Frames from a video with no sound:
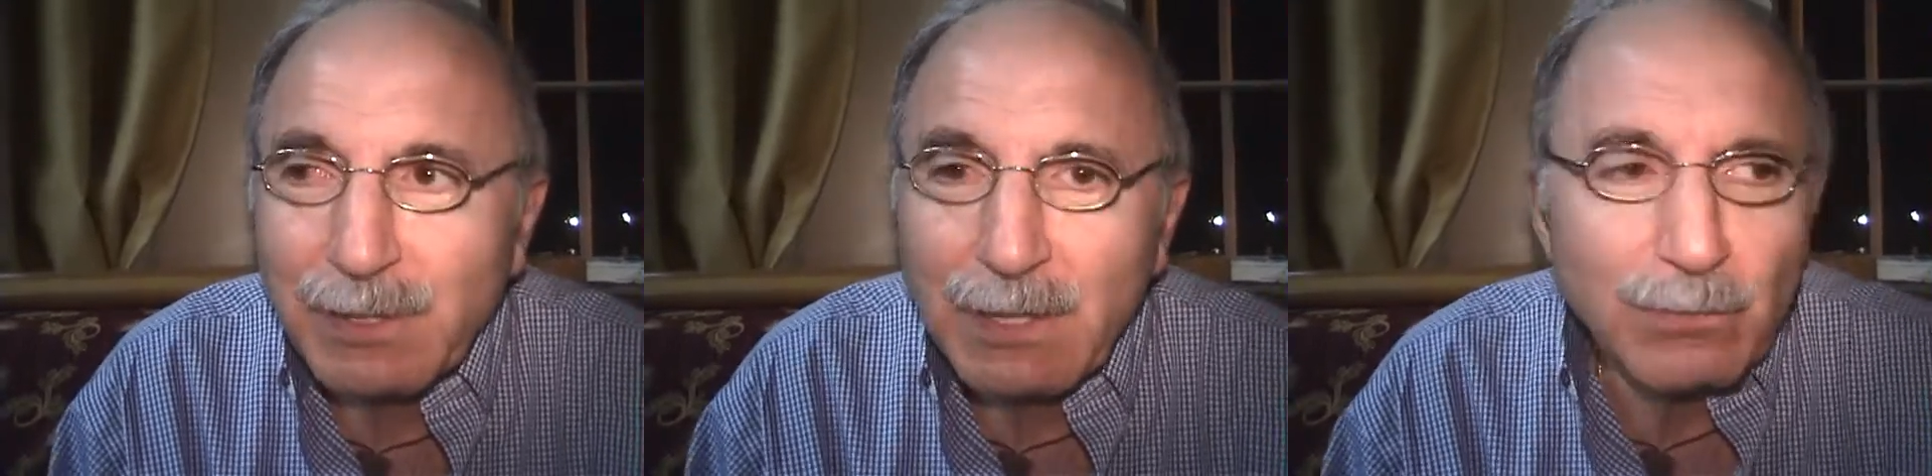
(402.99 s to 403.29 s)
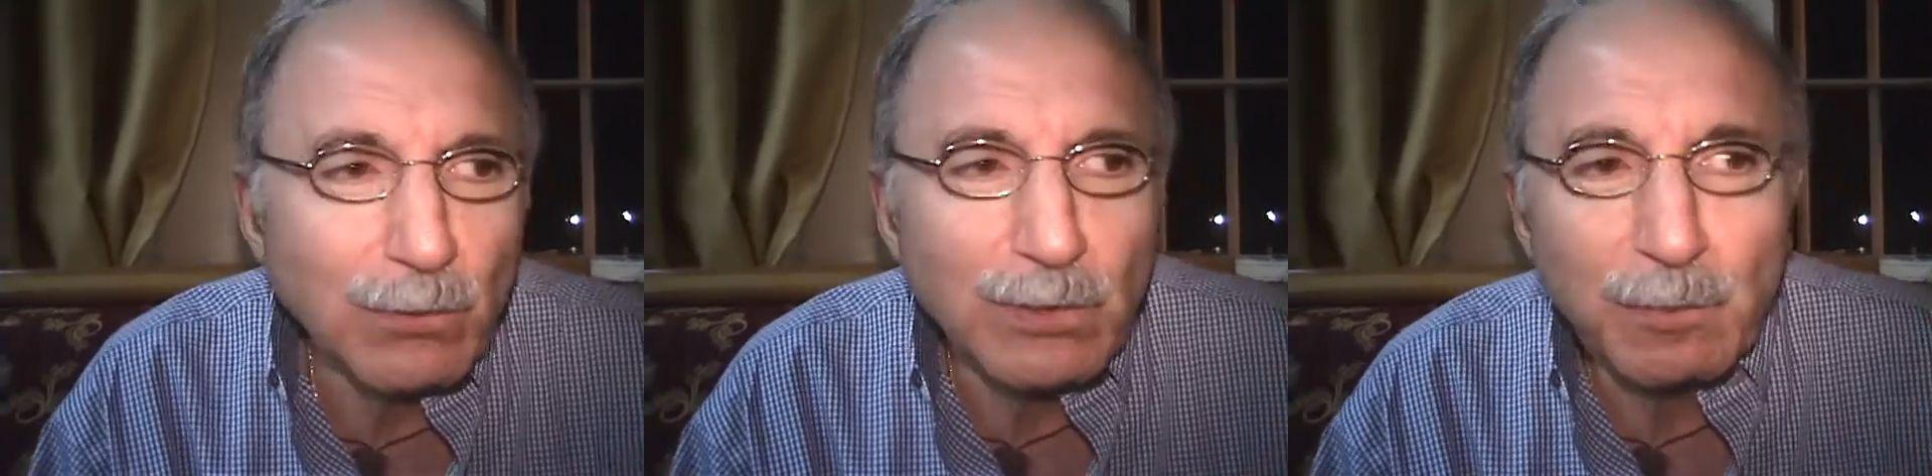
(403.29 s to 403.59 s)
but I
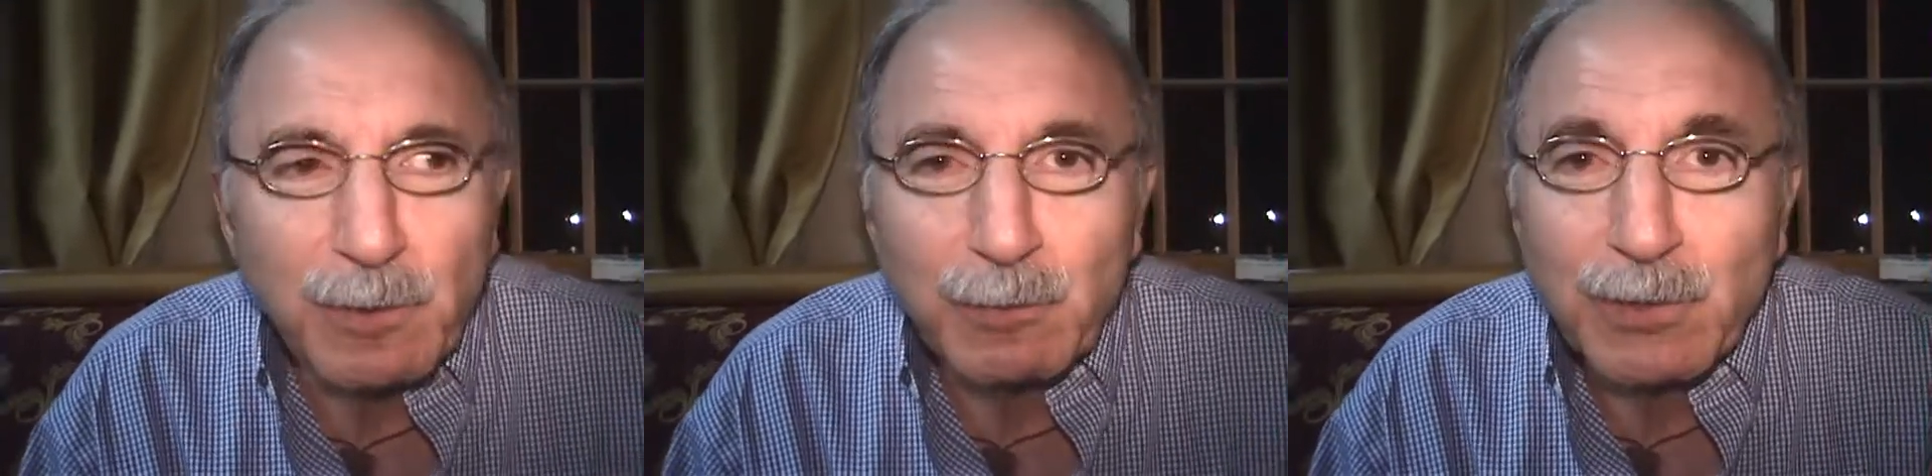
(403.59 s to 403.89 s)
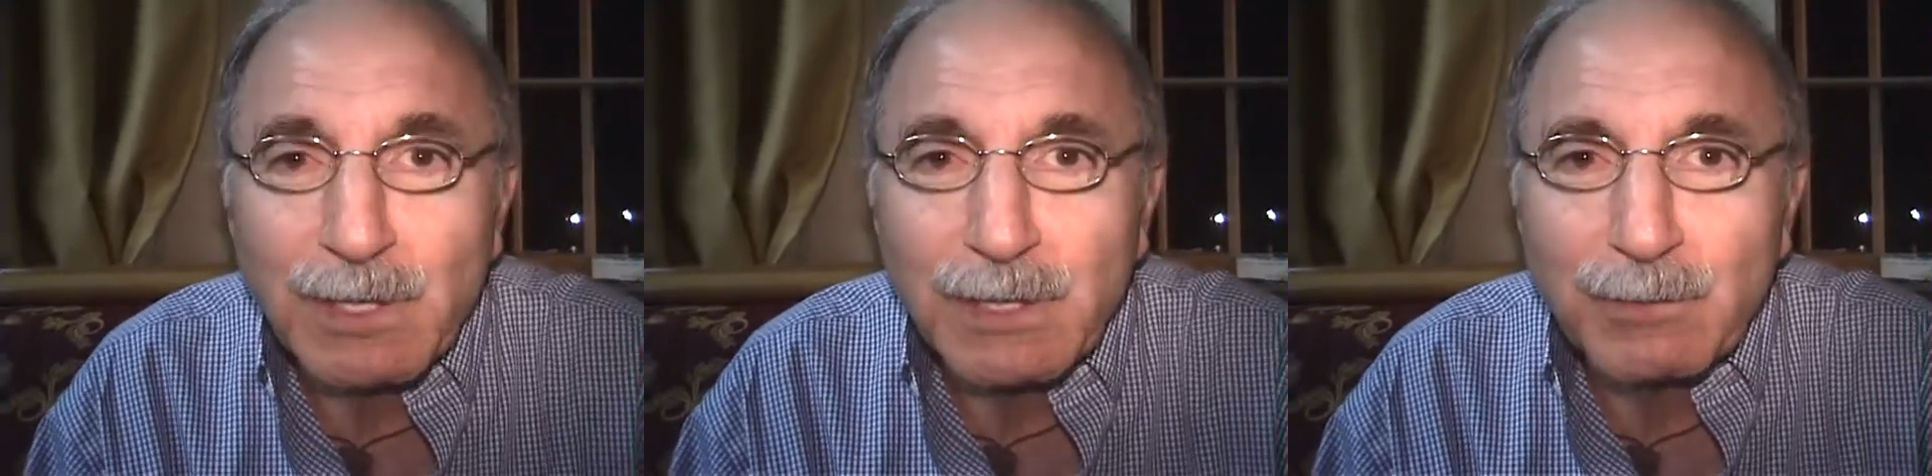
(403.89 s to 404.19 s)
saw the people
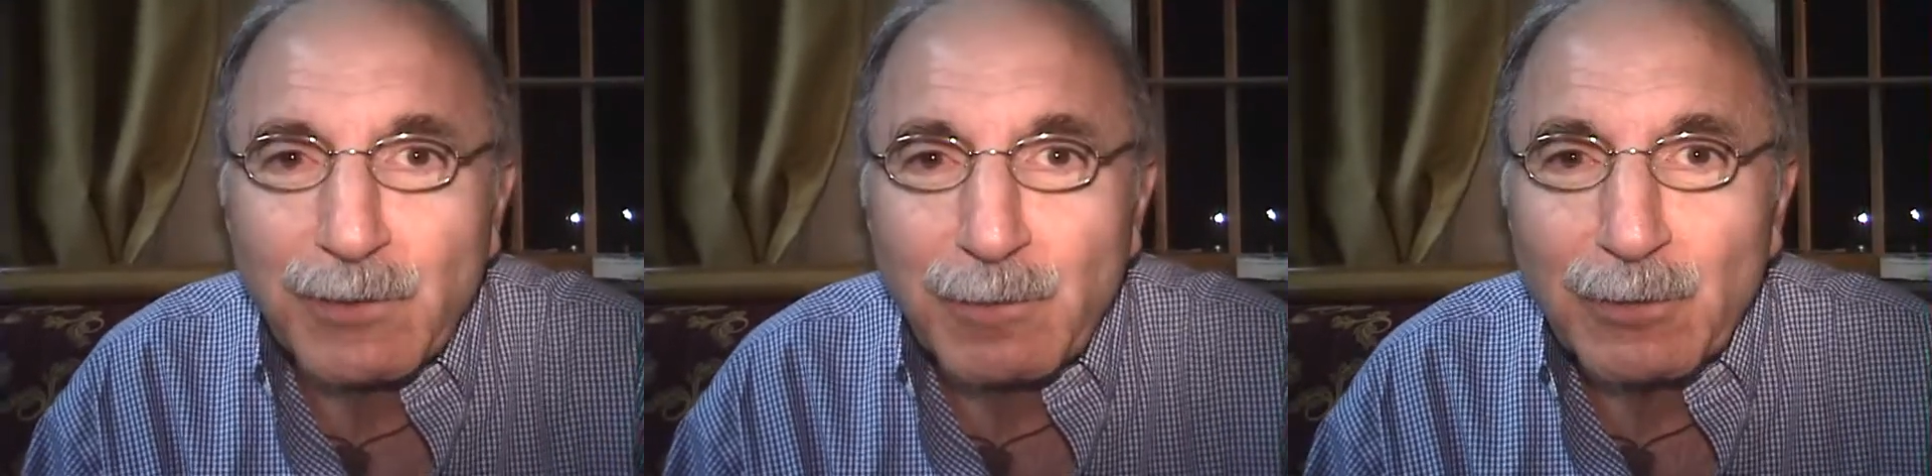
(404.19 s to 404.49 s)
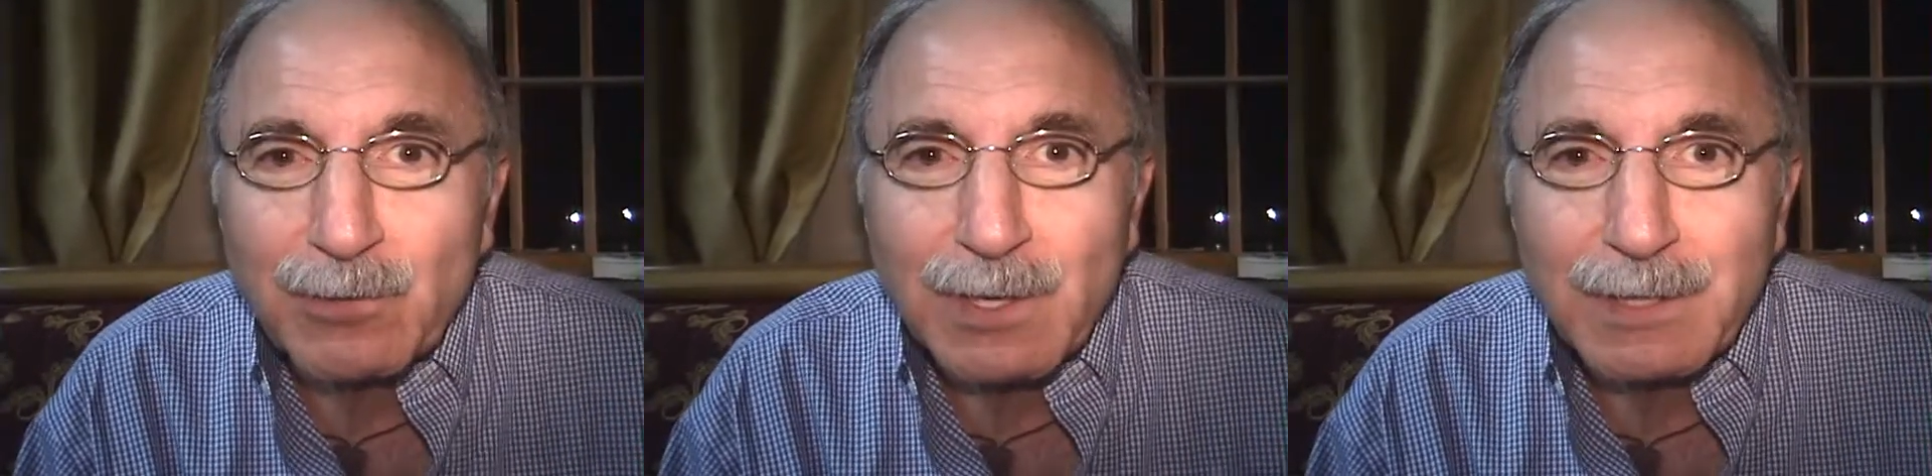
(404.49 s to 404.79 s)
running from
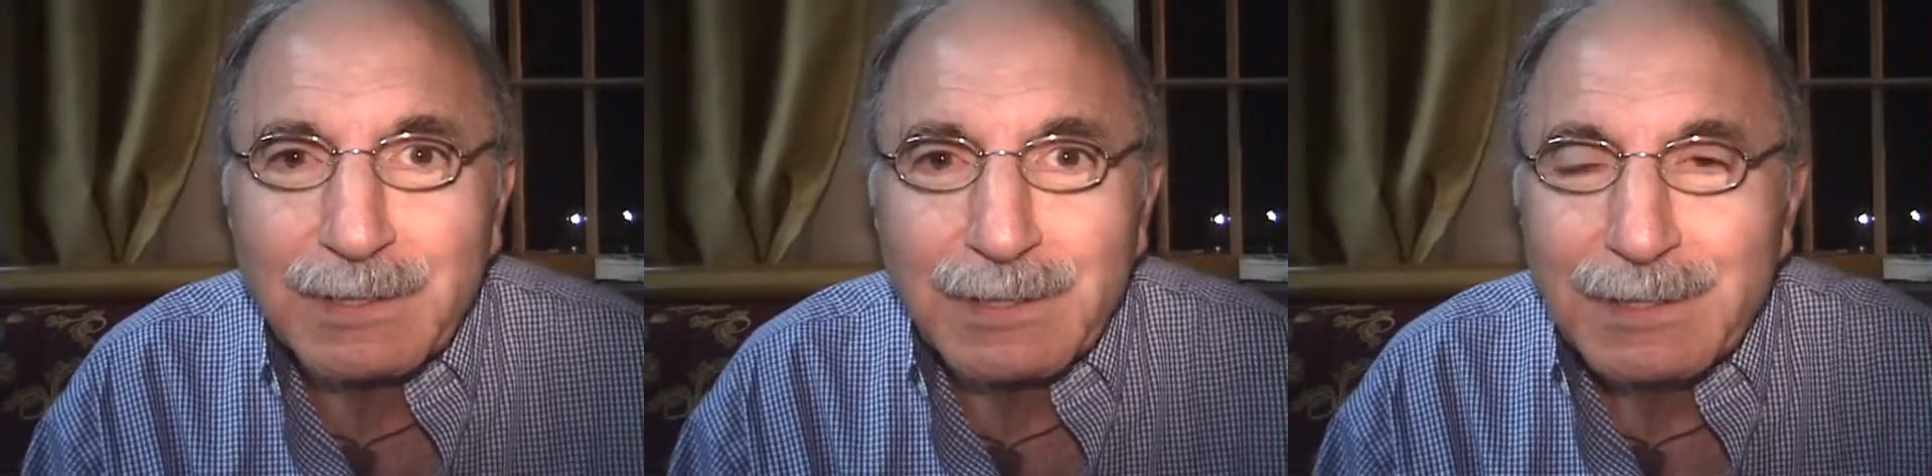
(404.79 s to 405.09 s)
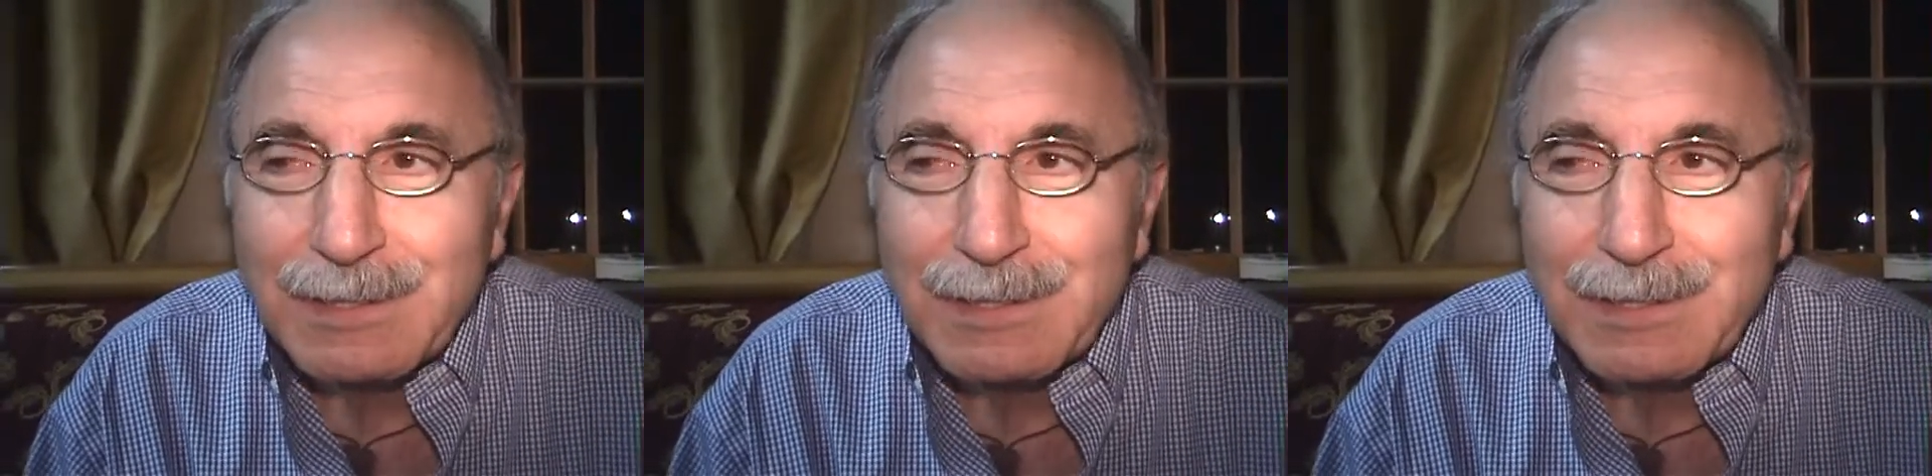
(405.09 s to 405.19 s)
outside,